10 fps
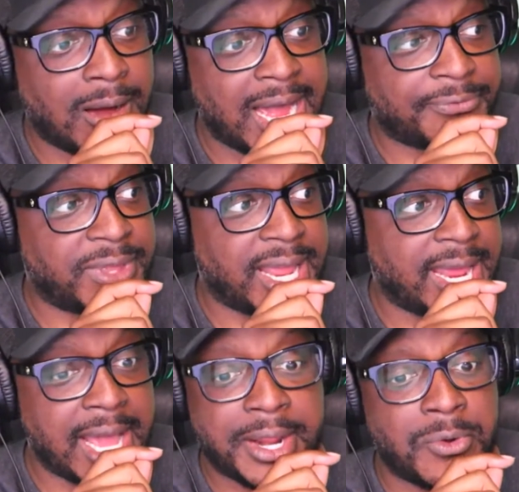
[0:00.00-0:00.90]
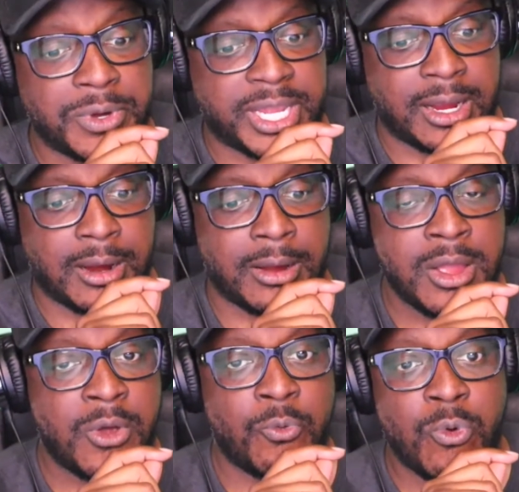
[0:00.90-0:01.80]
after that, I don't care
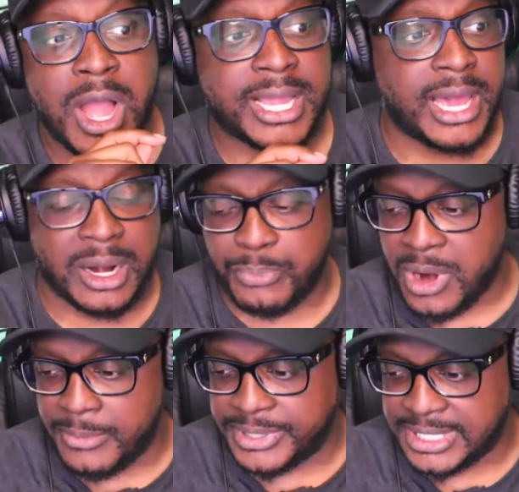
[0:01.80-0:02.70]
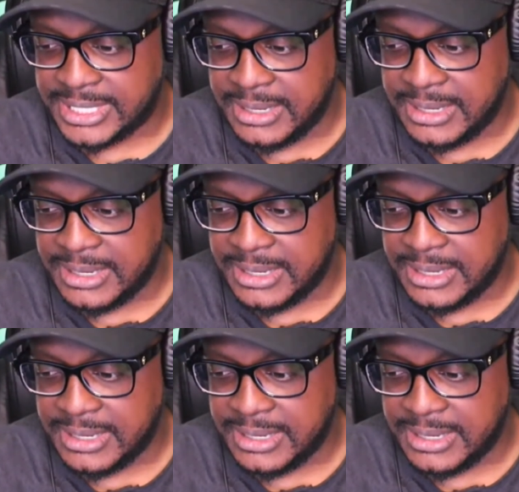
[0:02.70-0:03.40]
what kind of promises he made.